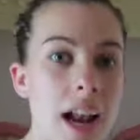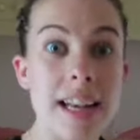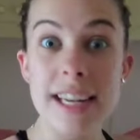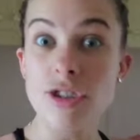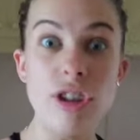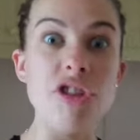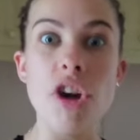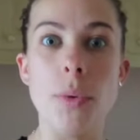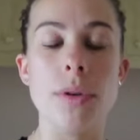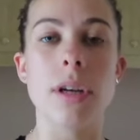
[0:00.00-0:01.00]
literally
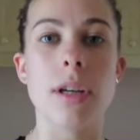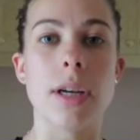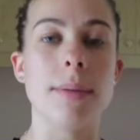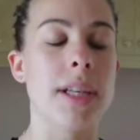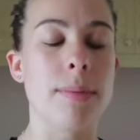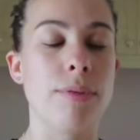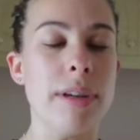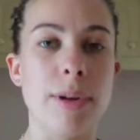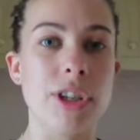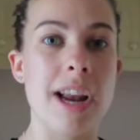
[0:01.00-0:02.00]
no one turned up to
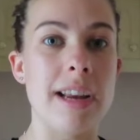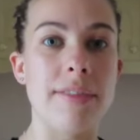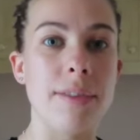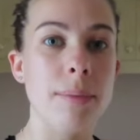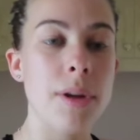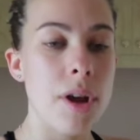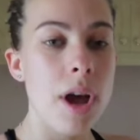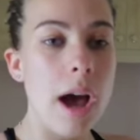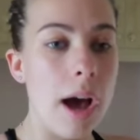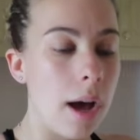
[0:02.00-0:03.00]
pretty much any of them
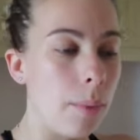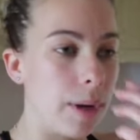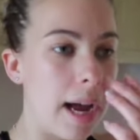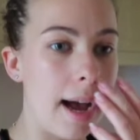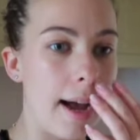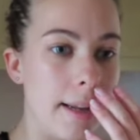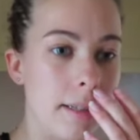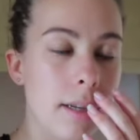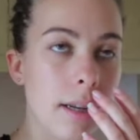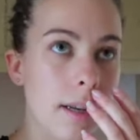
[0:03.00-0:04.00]
um, we had